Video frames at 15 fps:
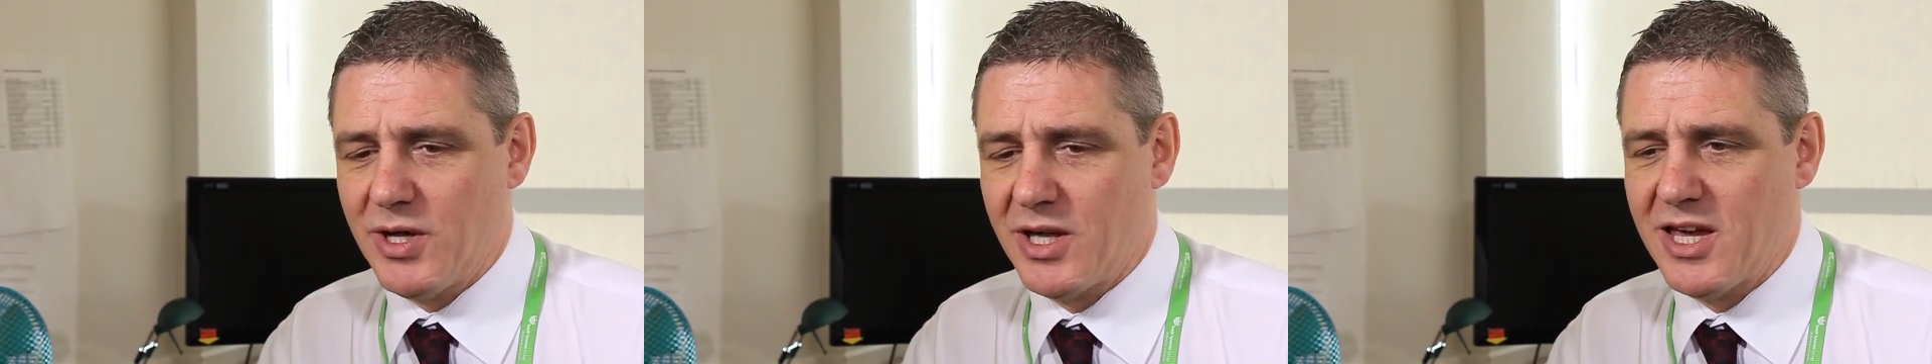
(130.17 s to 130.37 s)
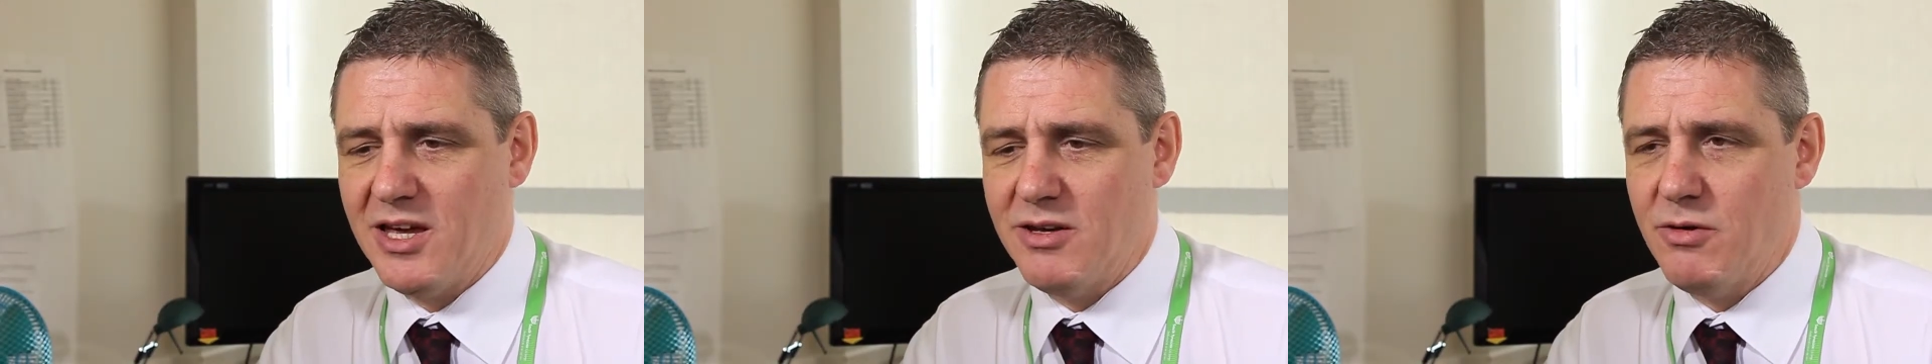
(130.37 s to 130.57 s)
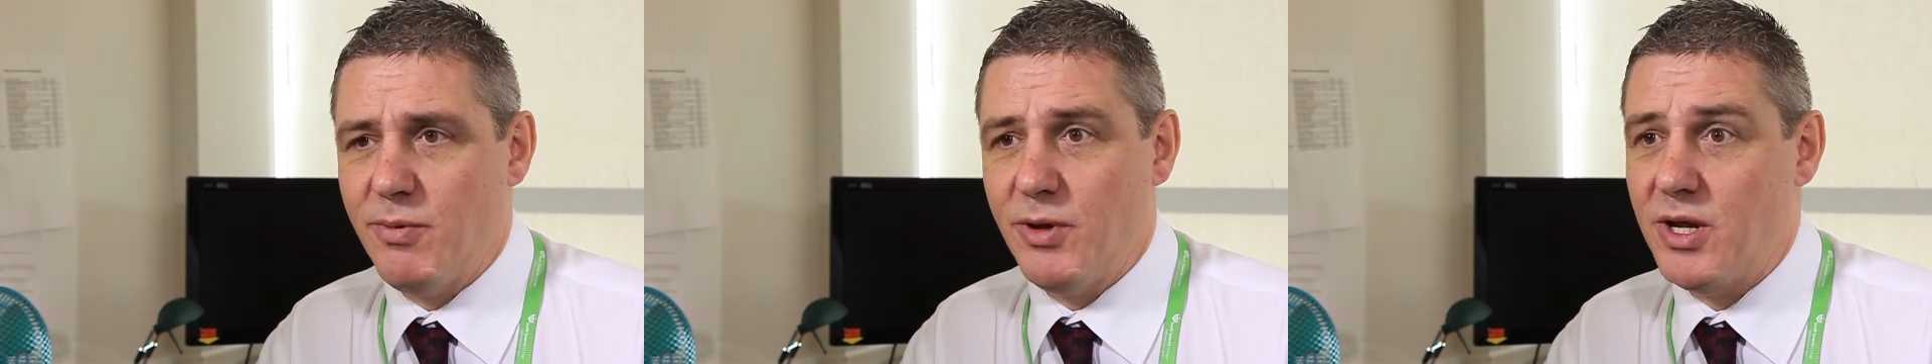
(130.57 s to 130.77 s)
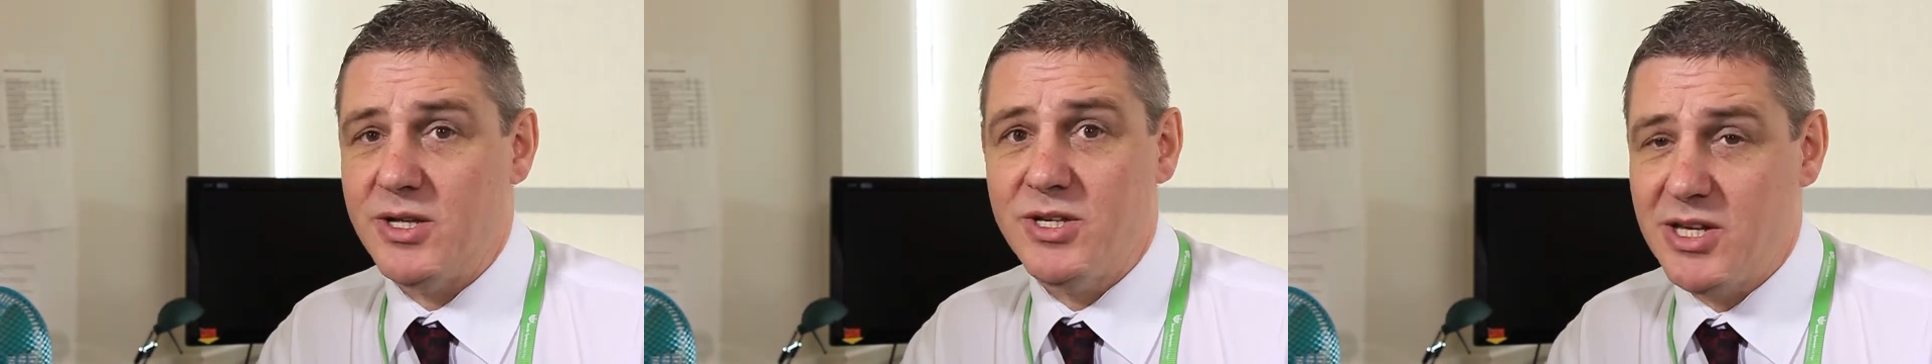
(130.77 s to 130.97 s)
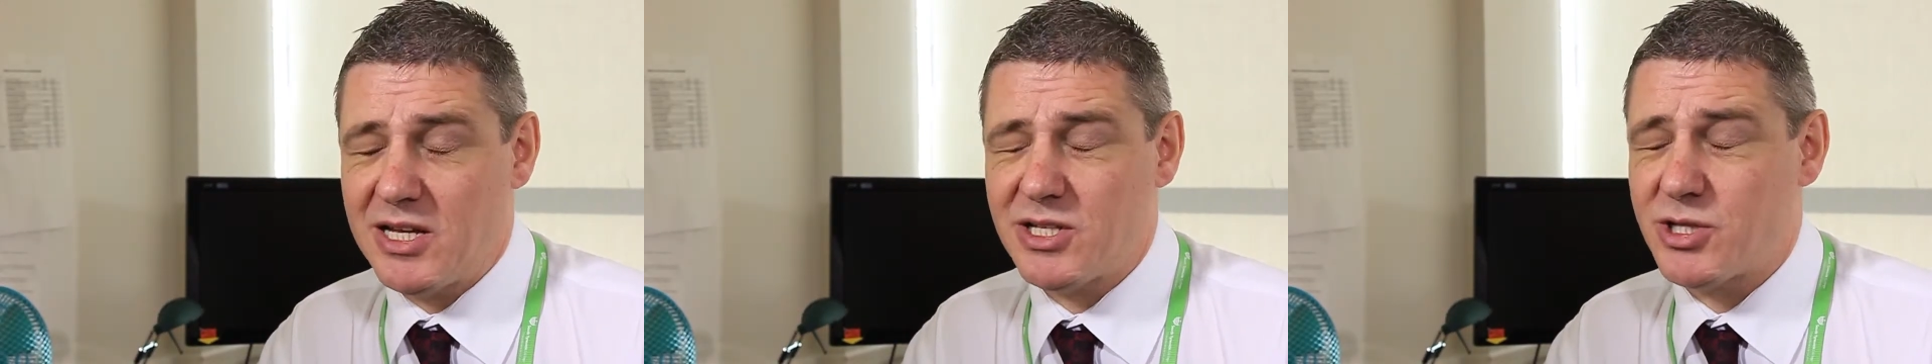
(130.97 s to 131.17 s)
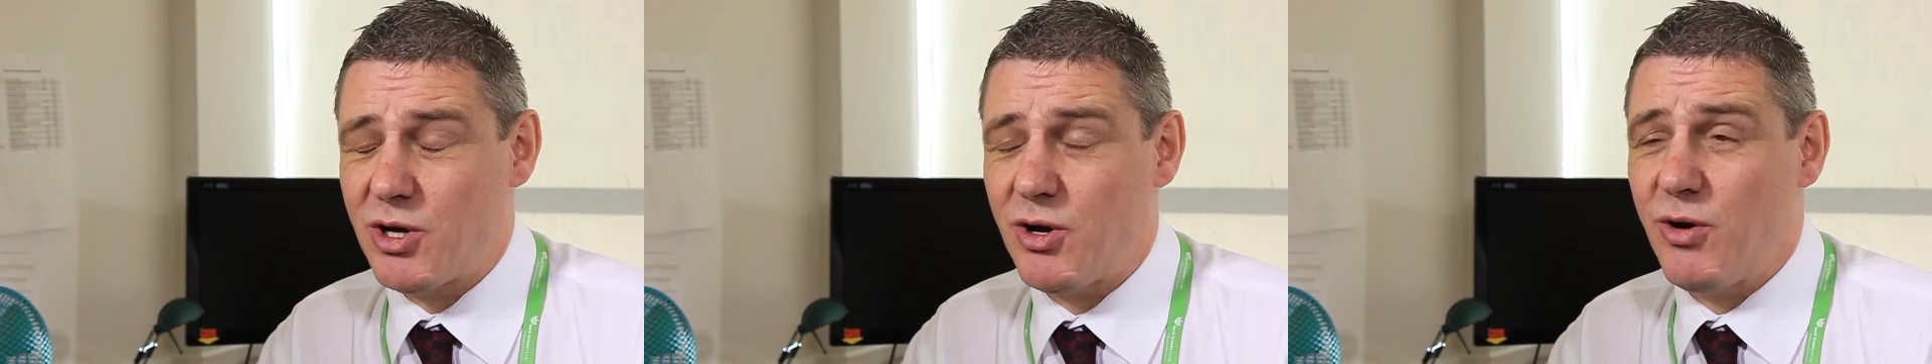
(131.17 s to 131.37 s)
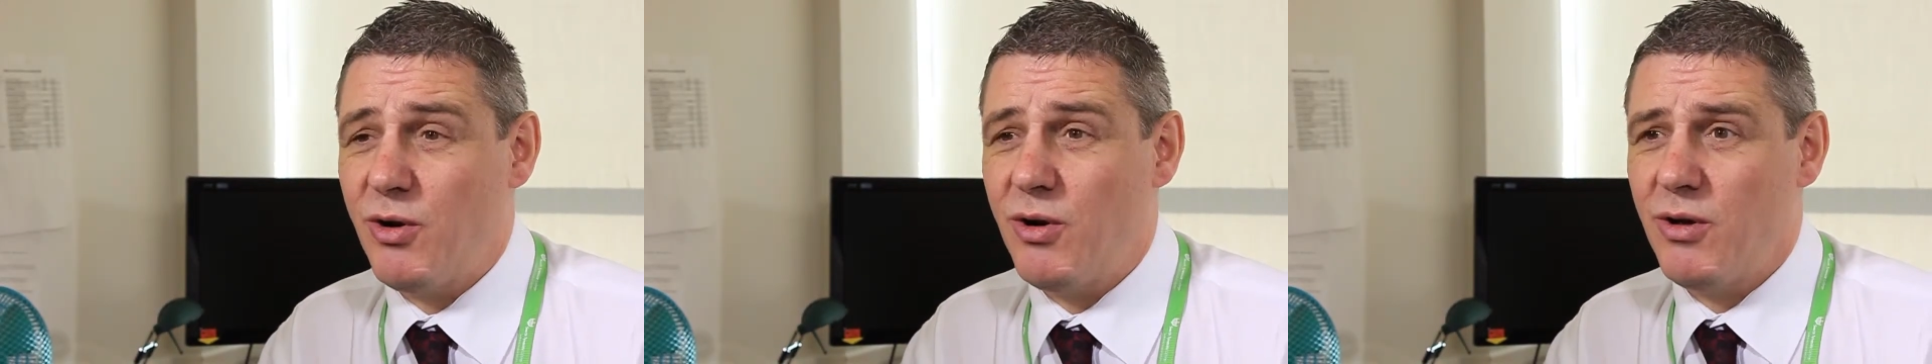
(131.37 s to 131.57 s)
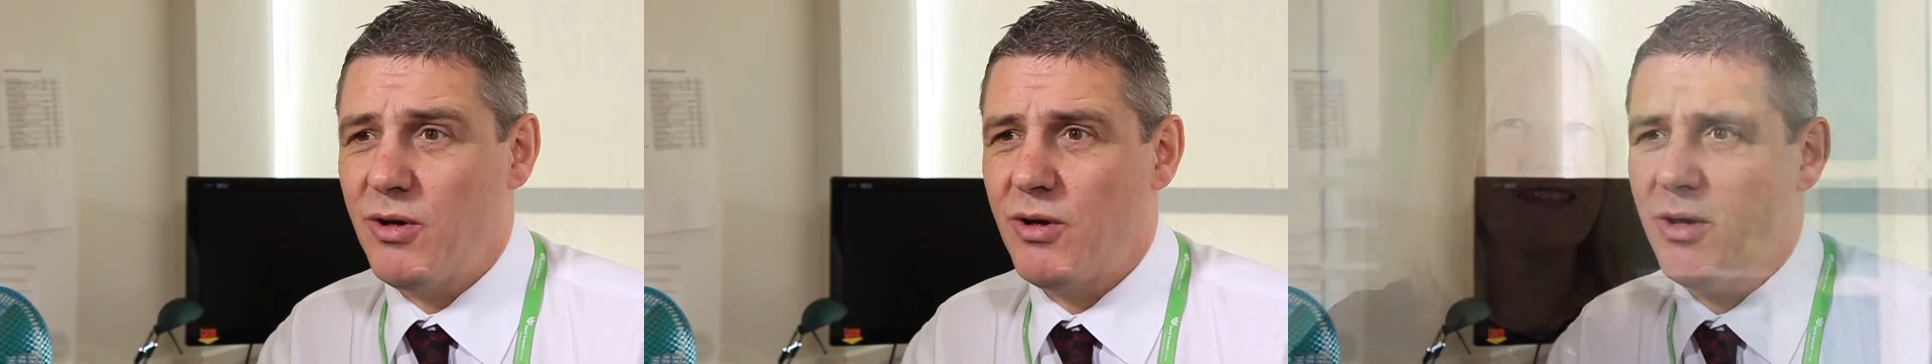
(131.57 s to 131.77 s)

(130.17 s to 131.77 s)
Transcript: they capable? And yes, they are.